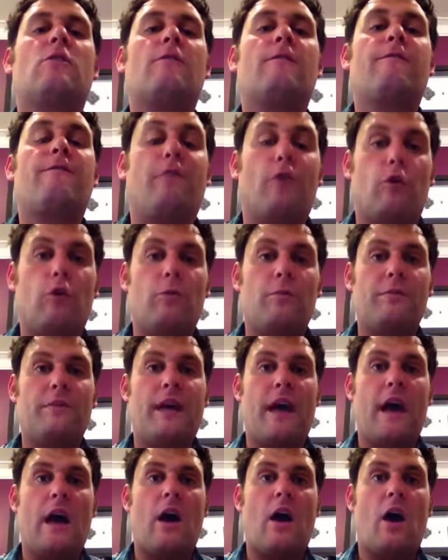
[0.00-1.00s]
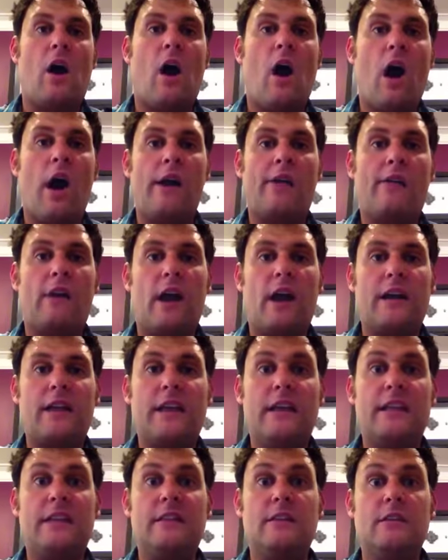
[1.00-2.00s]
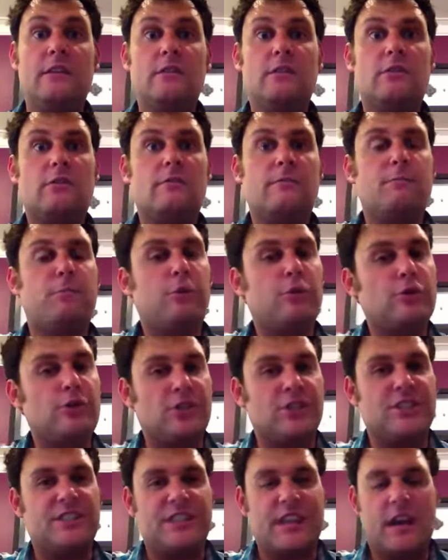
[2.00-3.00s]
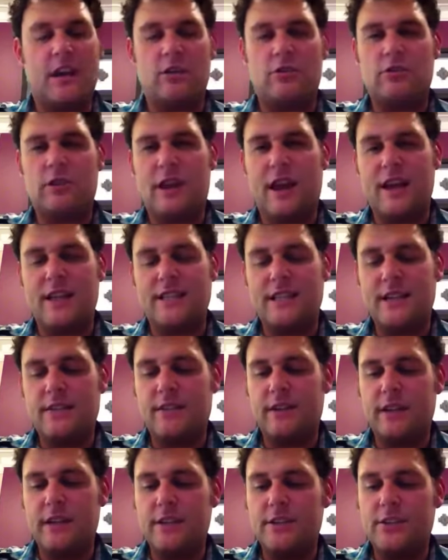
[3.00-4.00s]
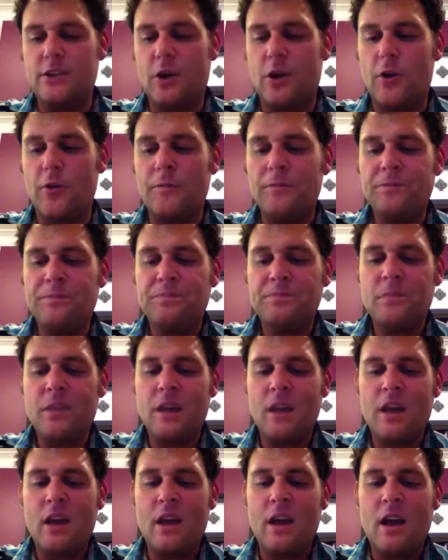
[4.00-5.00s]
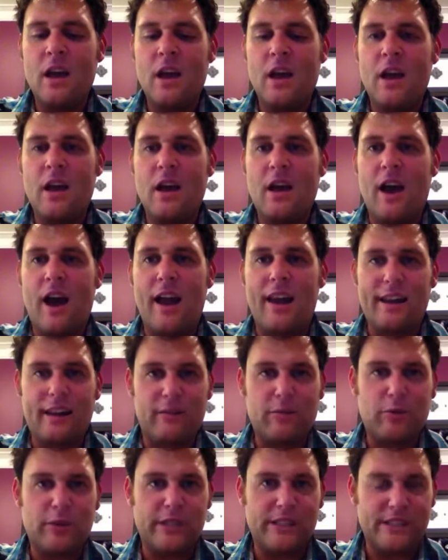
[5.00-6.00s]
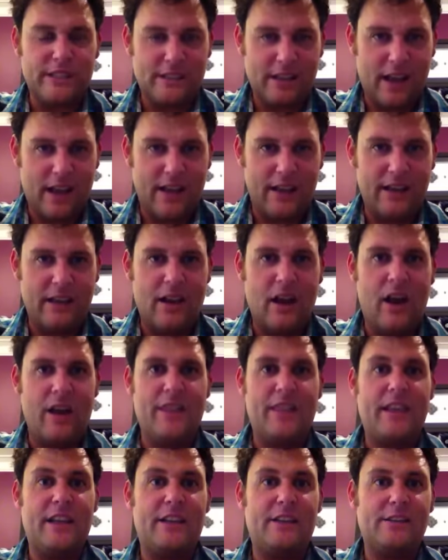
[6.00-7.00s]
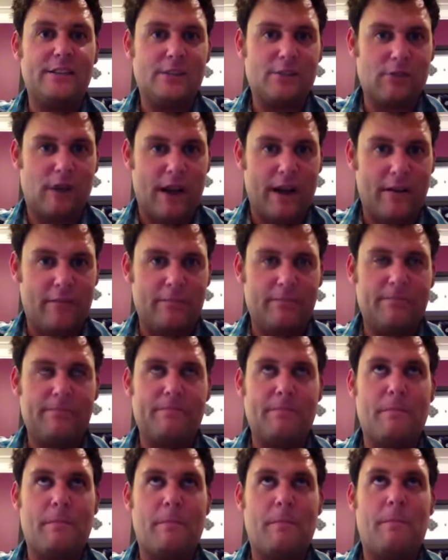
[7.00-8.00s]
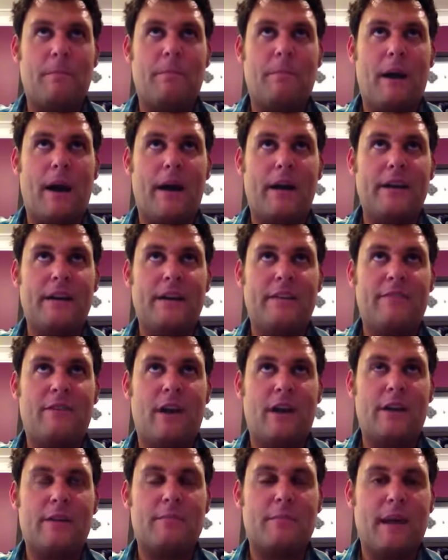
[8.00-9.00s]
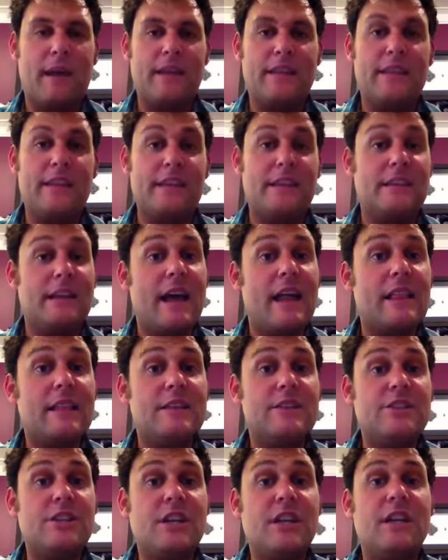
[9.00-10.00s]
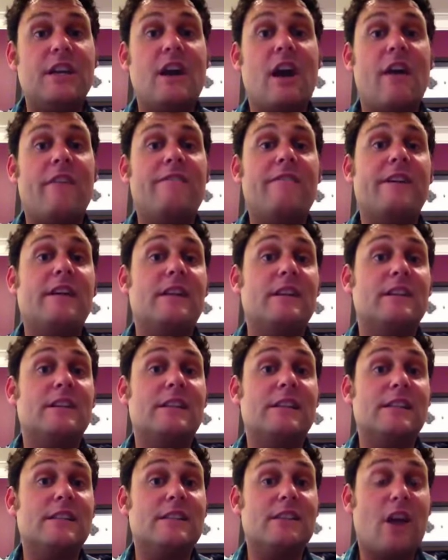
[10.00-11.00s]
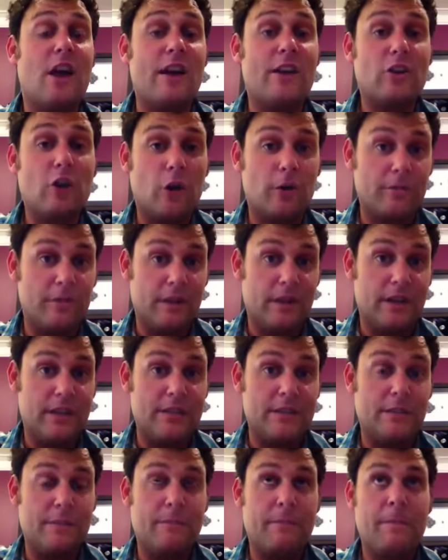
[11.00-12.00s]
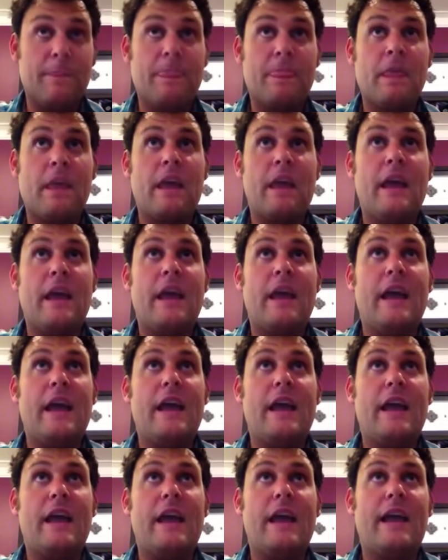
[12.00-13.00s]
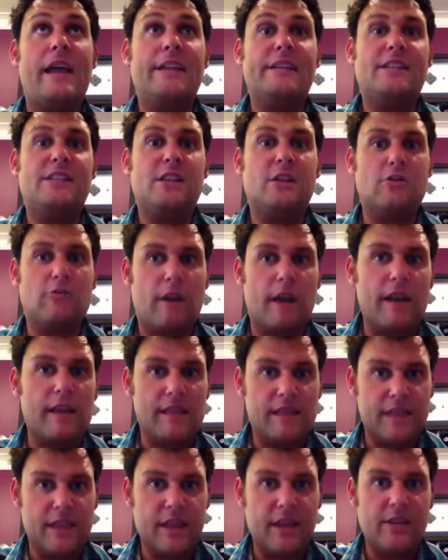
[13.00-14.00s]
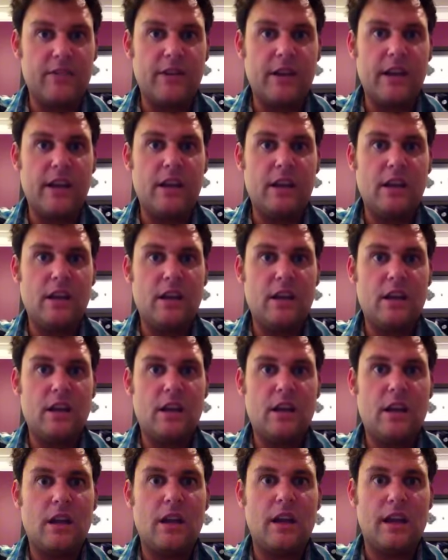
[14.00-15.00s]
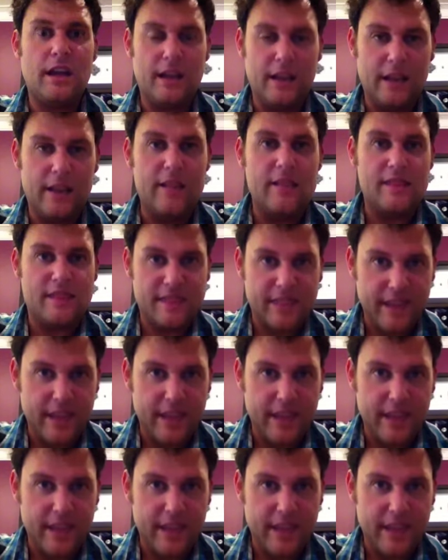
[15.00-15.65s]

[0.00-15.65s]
form that hierarchy that pushes down creativity. So I love what he's saying. I think it's great. But if I can make the analogy, I feel it is like communism. It's a great theory. In